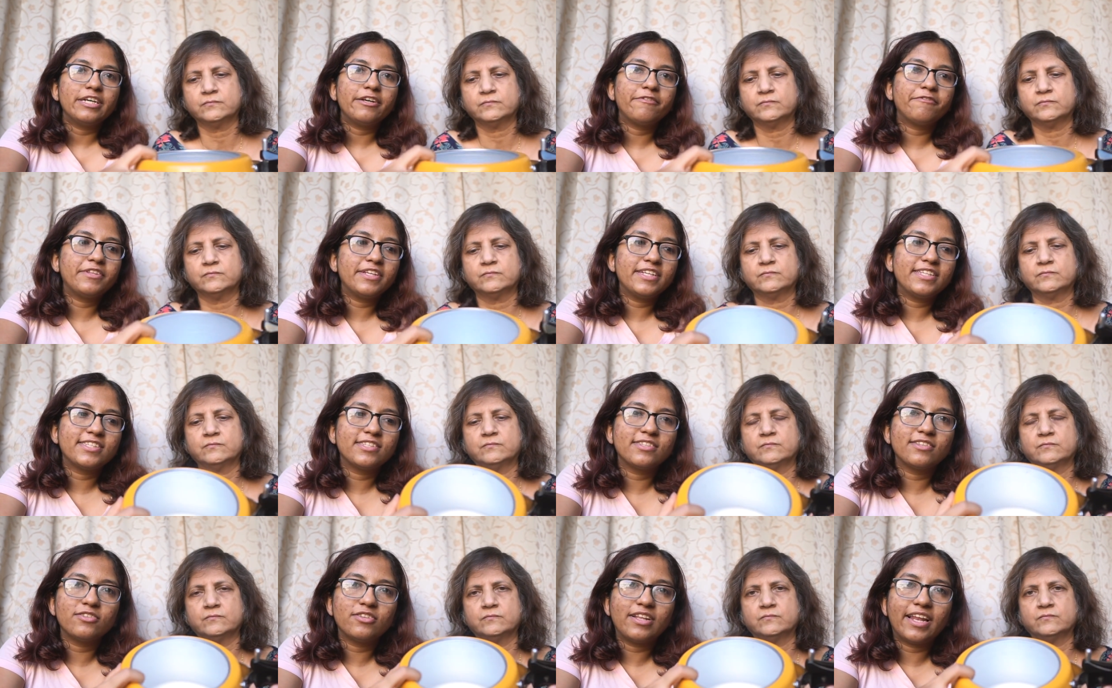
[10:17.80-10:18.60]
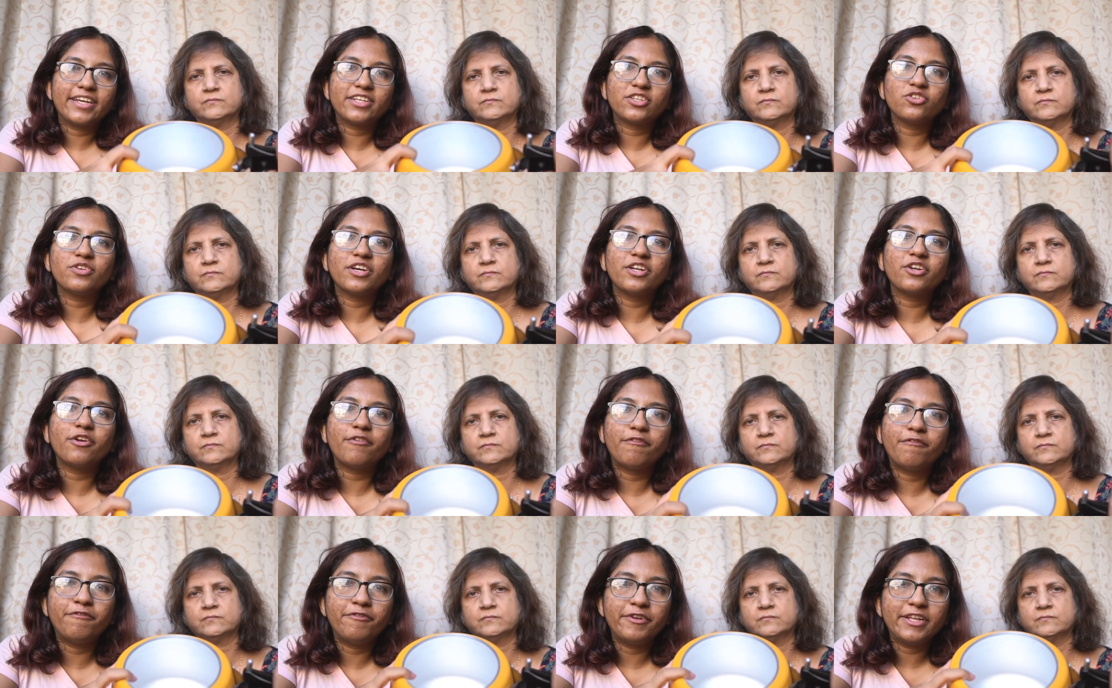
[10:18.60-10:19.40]
Speaker 1: if this, like you
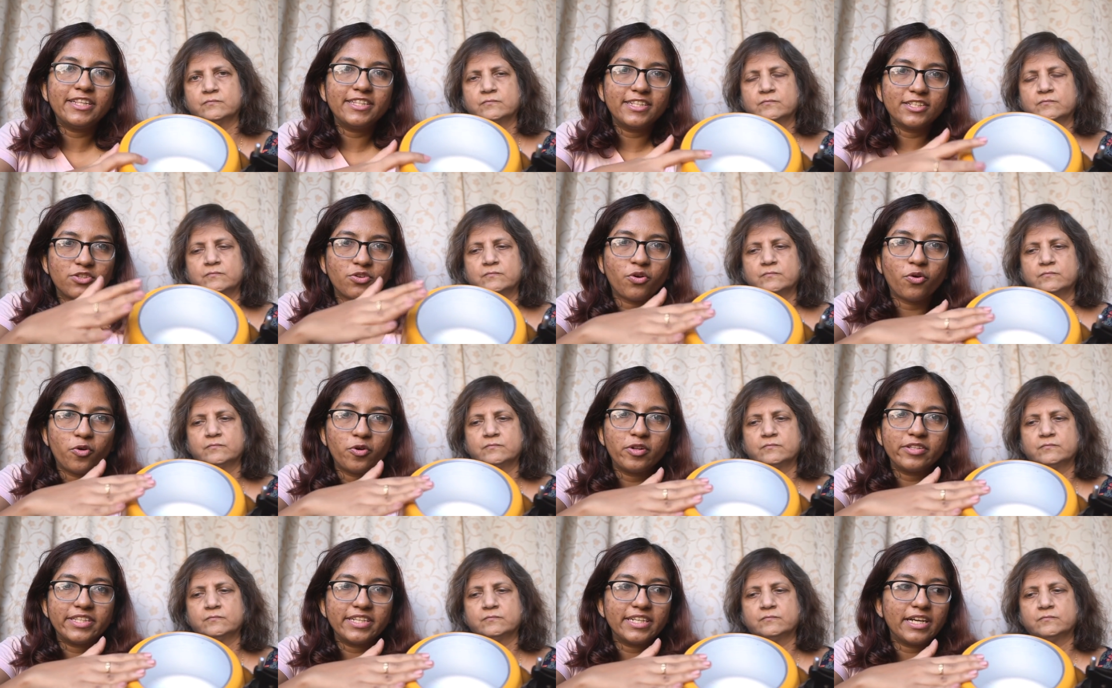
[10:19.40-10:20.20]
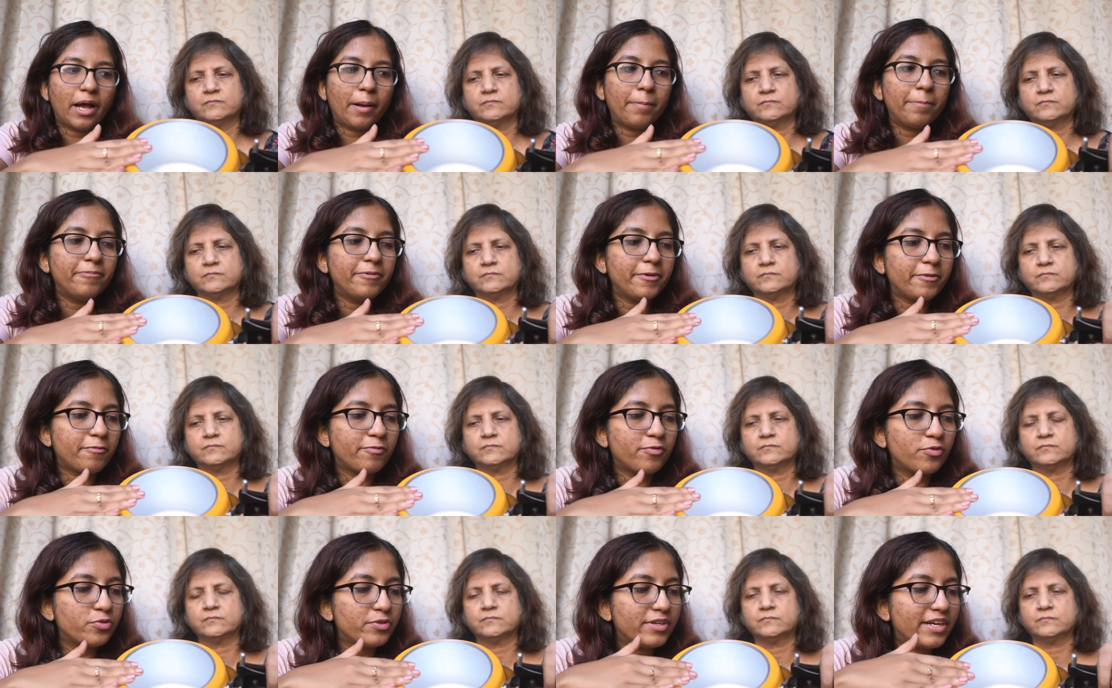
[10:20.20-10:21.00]
cannot fill this whole thing up with
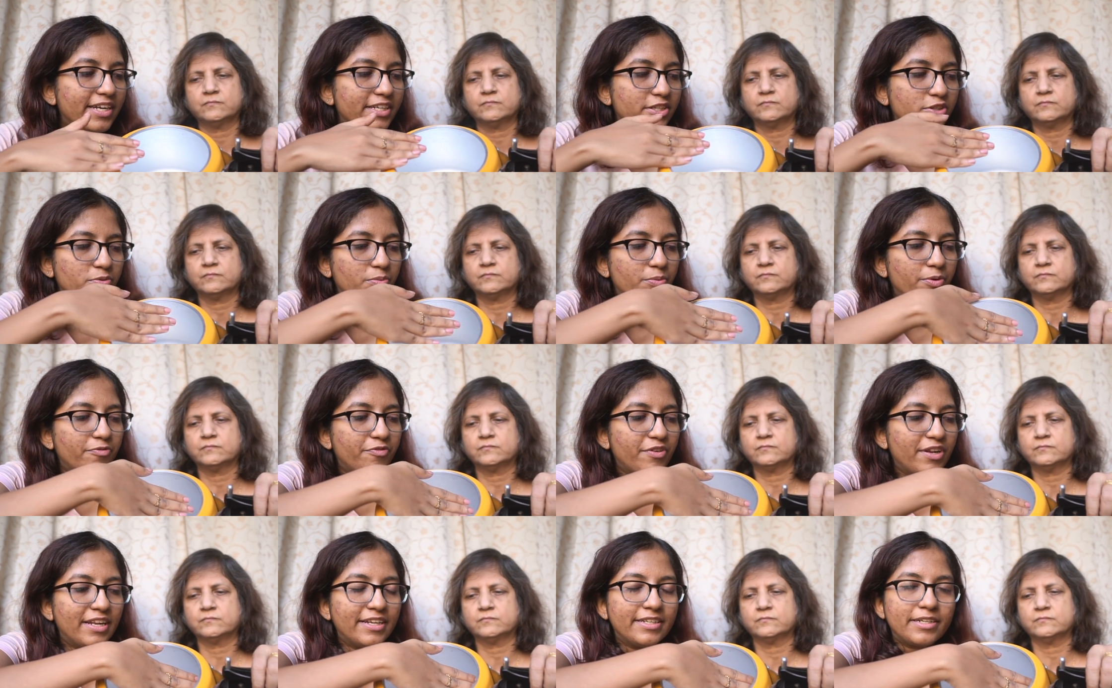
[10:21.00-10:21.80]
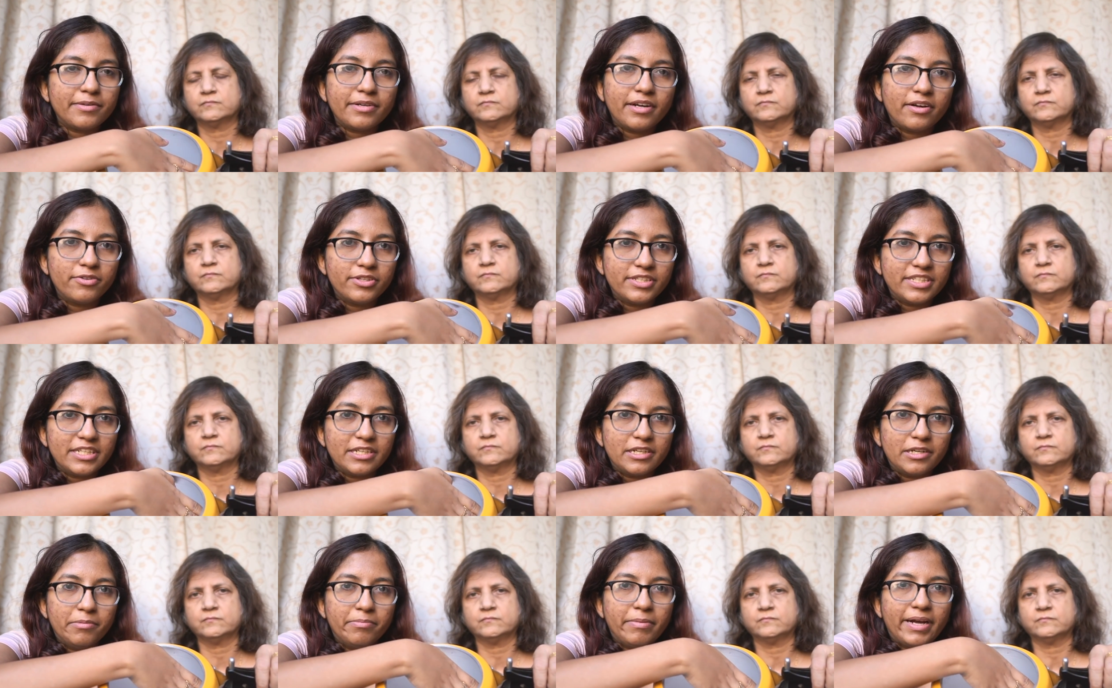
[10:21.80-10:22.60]
food, like you would fill it around
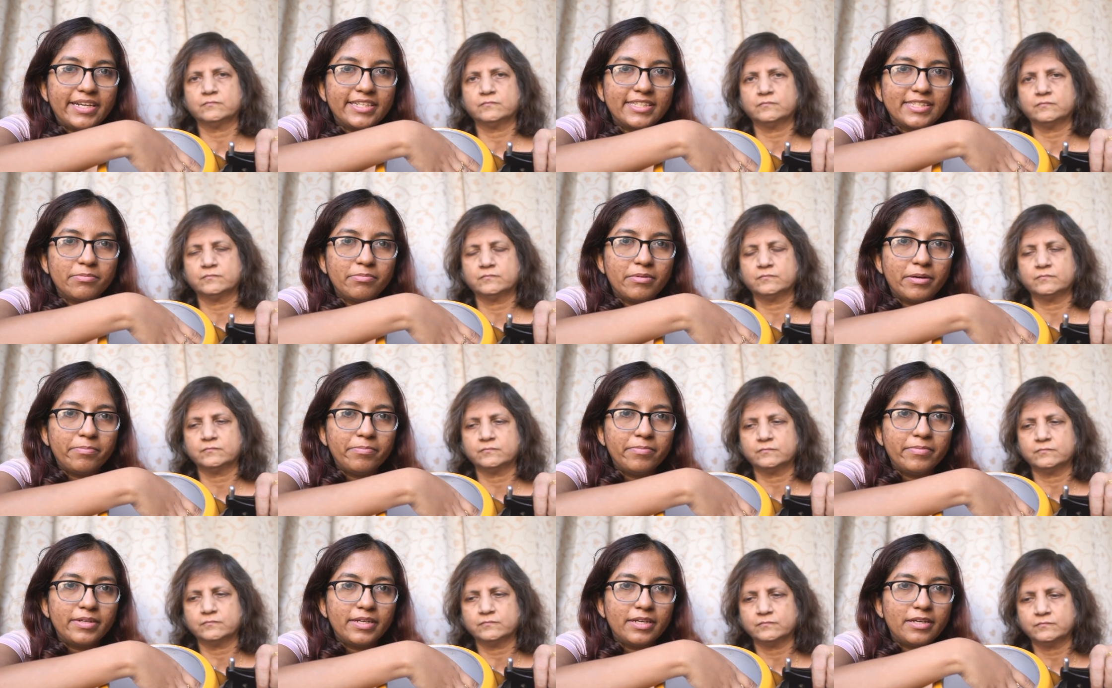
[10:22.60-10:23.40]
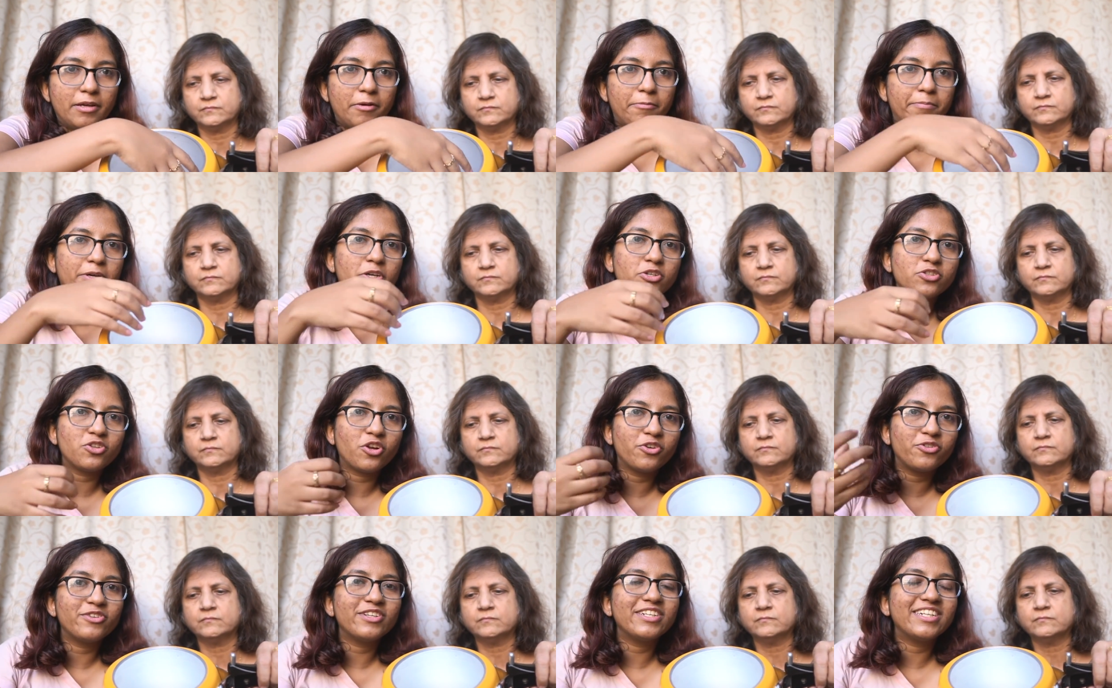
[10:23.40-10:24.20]
here maximum because
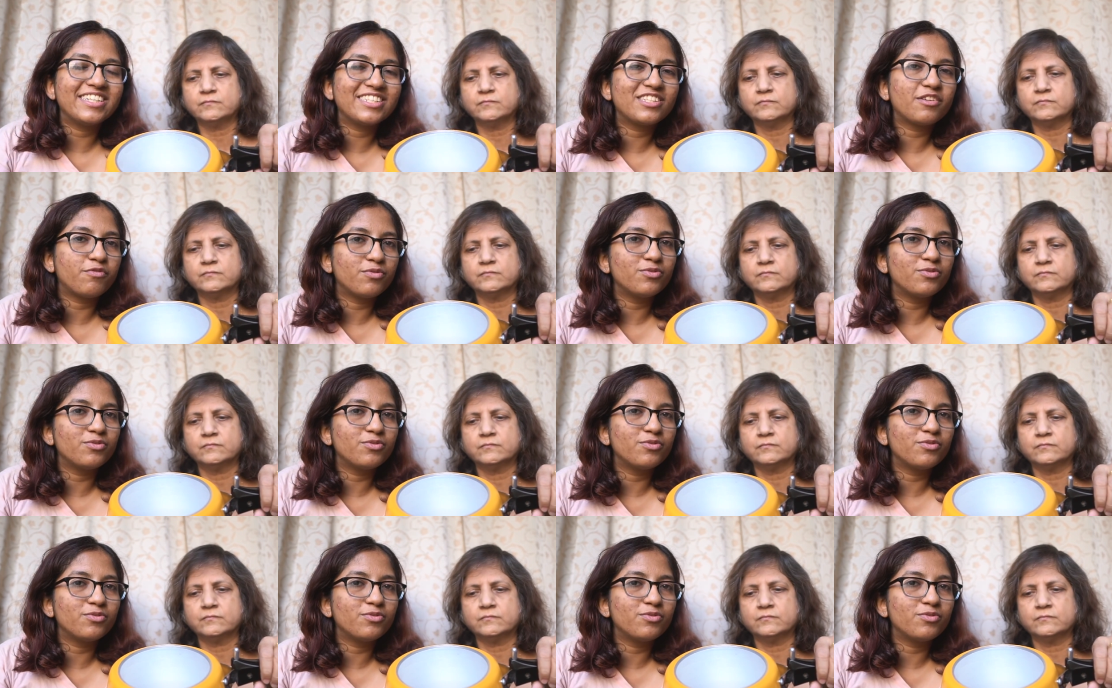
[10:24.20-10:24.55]
not only does the